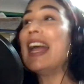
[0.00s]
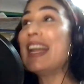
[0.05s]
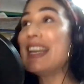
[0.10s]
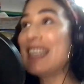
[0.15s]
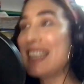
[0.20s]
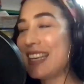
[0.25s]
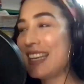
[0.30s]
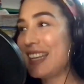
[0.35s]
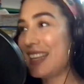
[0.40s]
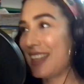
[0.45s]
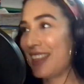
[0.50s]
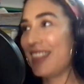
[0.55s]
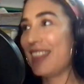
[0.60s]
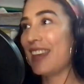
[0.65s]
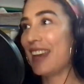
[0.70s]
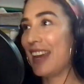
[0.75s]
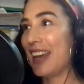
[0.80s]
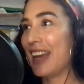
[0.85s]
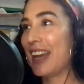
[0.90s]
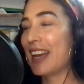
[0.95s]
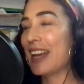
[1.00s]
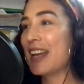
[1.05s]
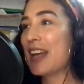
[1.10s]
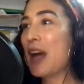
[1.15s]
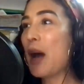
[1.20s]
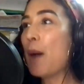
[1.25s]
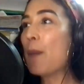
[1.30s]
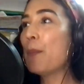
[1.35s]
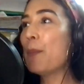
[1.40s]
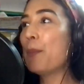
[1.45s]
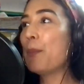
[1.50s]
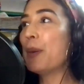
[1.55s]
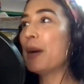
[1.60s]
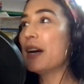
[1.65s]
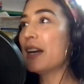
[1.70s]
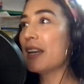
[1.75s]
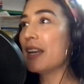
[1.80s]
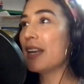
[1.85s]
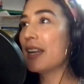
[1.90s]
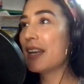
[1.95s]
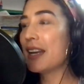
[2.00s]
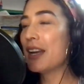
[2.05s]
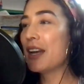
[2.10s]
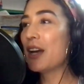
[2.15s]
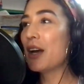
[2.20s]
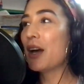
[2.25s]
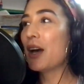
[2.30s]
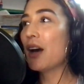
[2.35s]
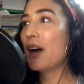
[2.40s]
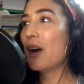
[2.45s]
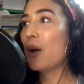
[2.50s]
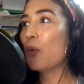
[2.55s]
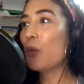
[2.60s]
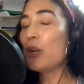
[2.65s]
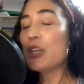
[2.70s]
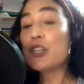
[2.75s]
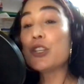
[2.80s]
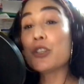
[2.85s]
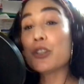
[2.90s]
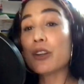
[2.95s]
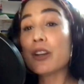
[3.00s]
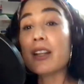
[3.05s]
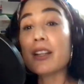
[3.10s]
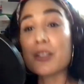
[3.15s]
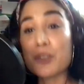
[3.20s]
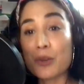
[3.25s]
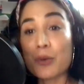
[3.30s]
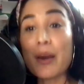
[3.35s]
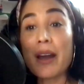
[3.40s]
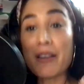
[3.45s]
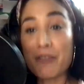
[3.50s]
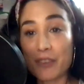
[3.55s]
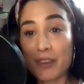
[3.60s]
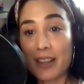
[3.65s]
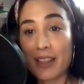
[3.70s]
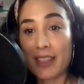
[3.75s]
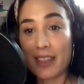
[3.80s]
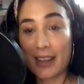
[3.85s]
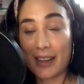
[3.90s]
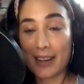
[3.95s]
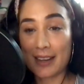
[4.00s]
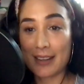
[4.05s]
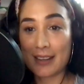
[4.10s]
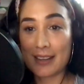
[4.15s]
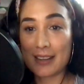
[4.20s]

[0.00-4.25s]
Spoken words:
anything, but we shouldn't do everything.